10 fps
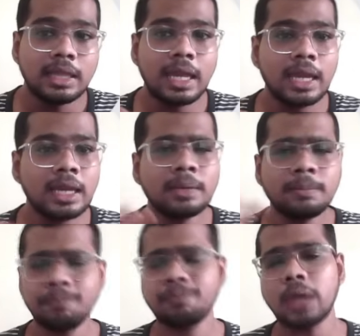
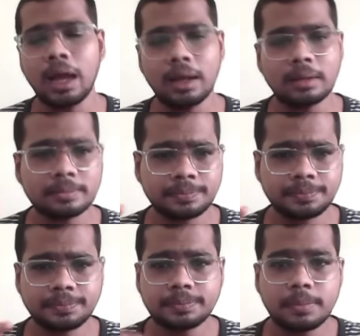Then
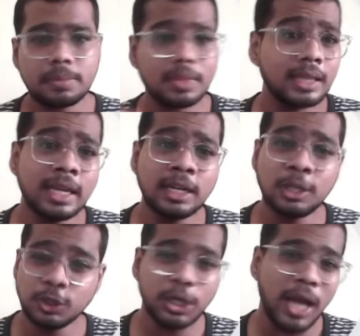
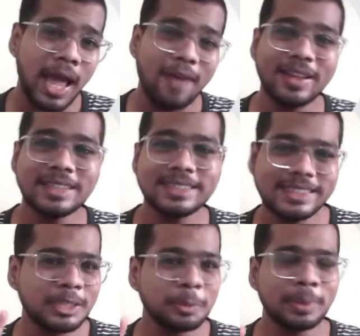you should have like
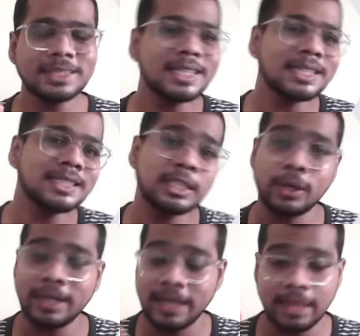60 percentage in
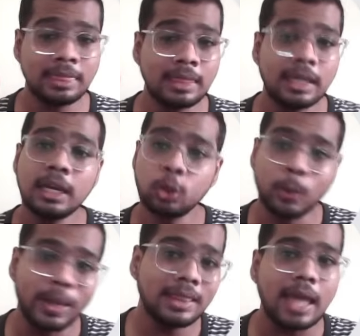your 10th,
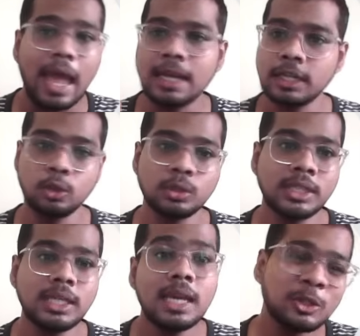12th and UG.
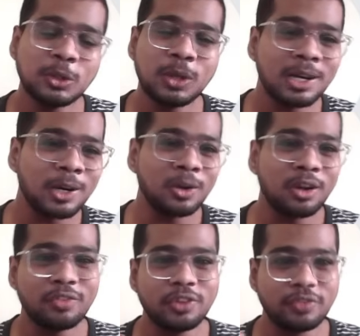You should not round
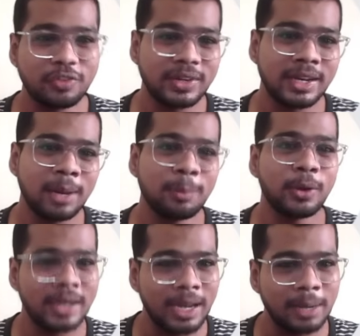off your
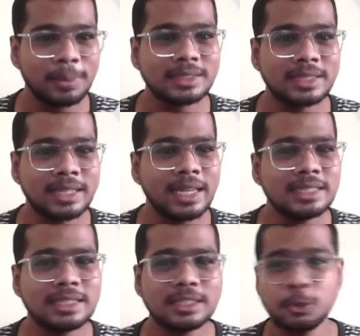59.9
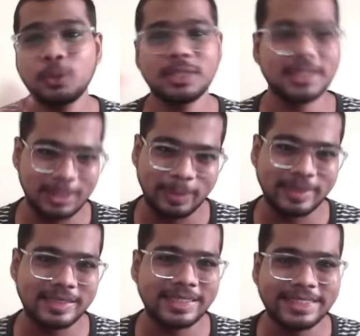percentage to 60
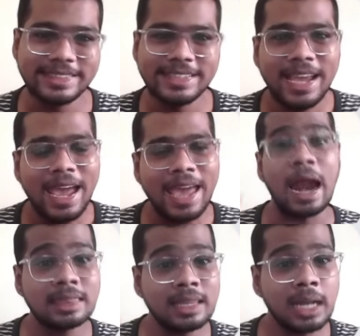percentage. And
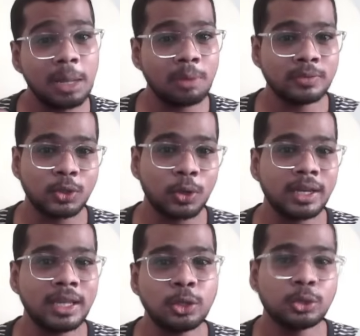at the time of
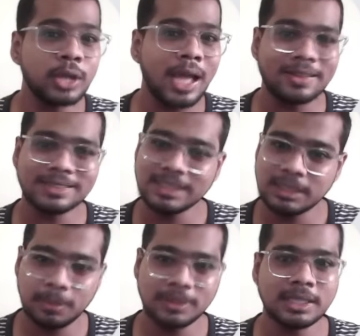joining, you should have 60
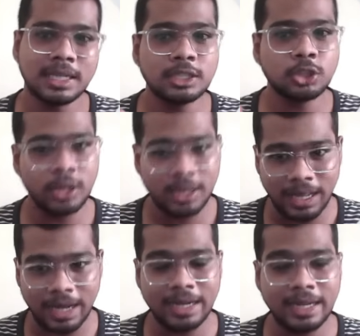percentage in your
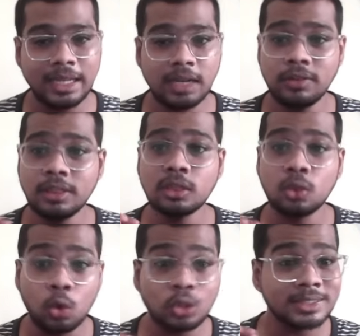current degree with
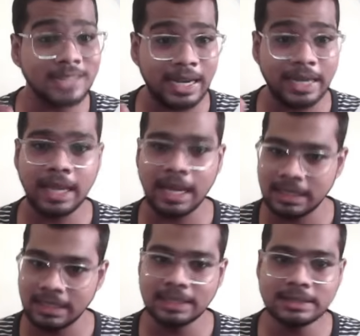no standing
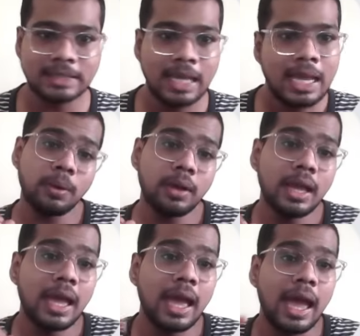arrears.
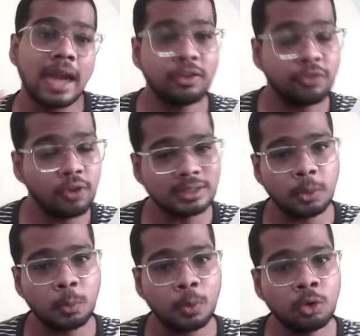And if you are
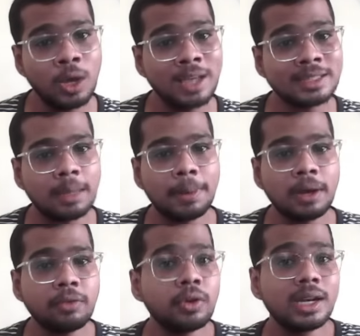someone who has
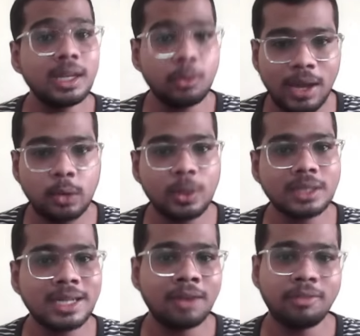applied for
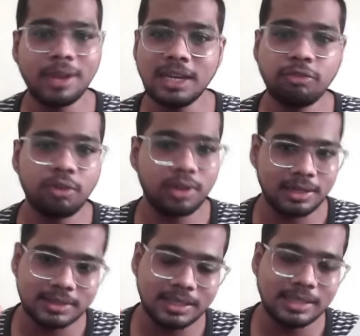revaluation and waiting for
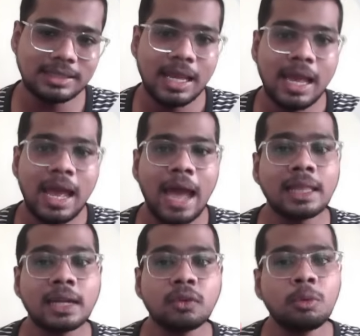results, and
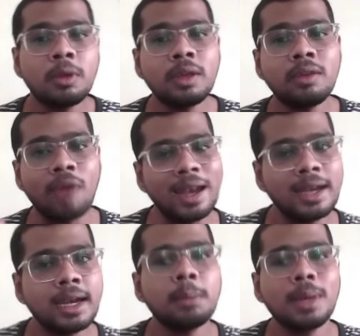that will be
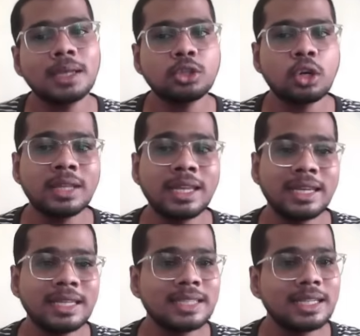validated based on the
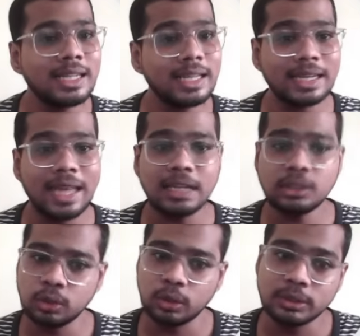initial declared
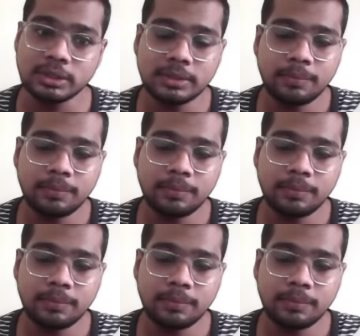scores.